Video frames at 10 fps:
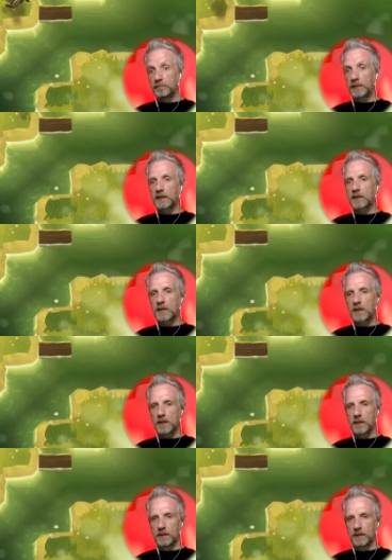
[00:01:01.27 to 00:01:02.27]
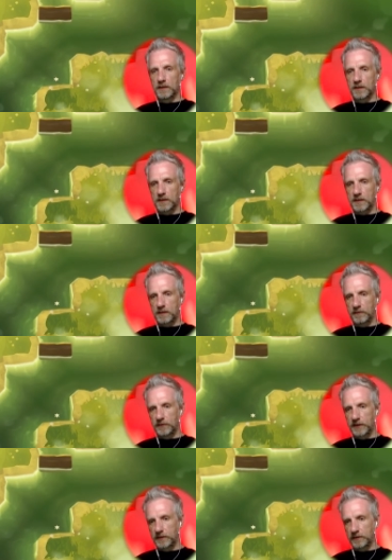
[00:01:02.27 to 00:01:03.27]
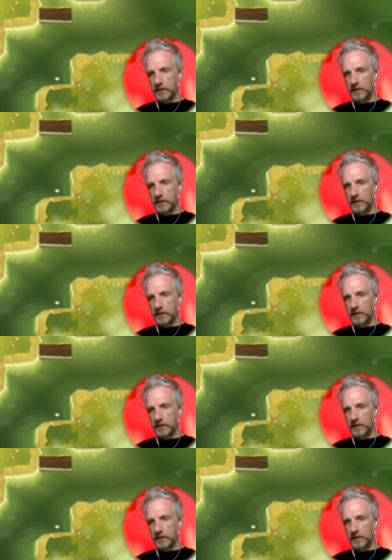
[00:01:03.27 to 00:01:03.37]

Because if we do